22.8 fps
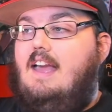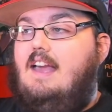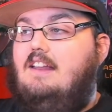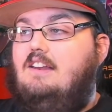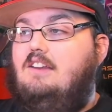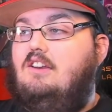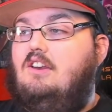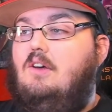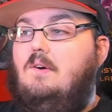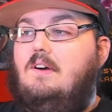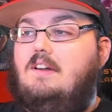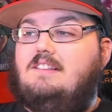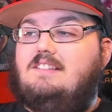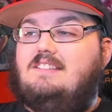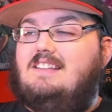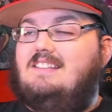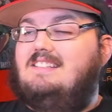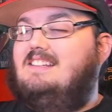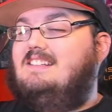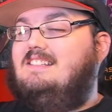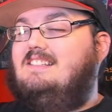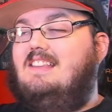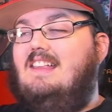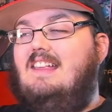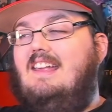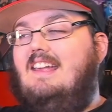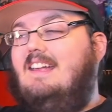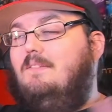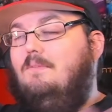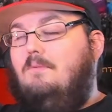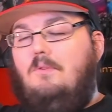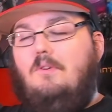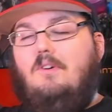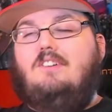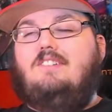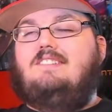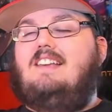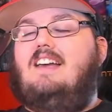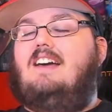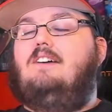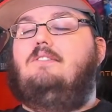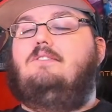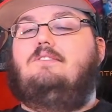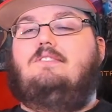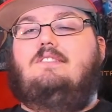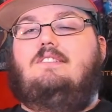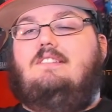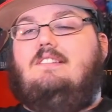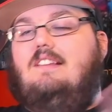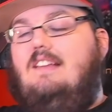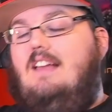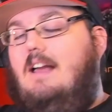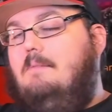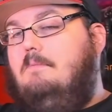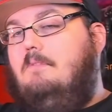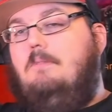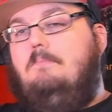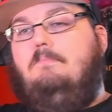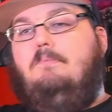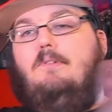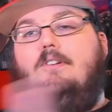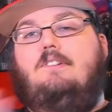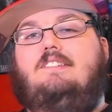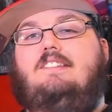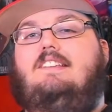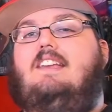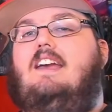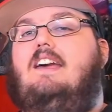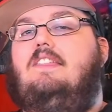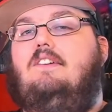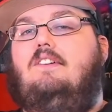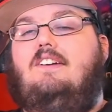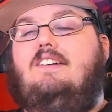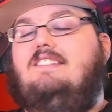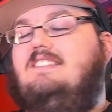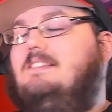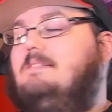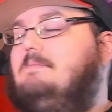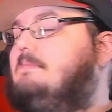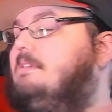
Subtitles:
And you know what, since it works out, I'm gonna put it together. It's